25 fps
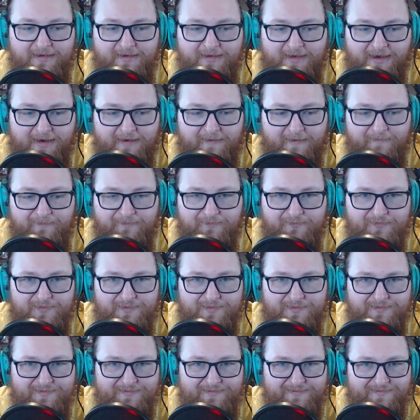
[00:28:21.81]
Like,
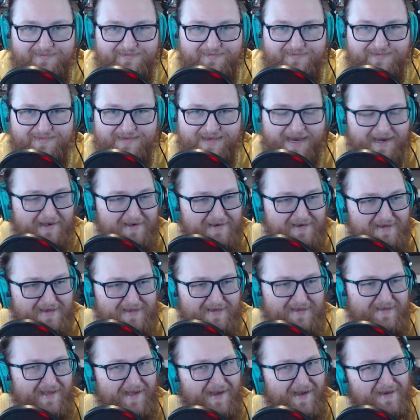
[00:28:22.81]

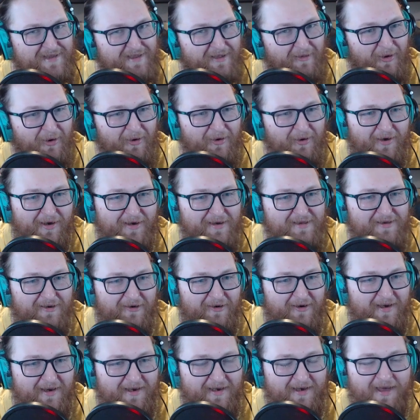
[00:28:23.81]
that's a little
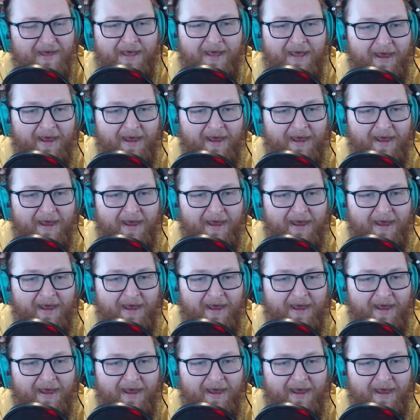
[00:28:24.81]
concerning.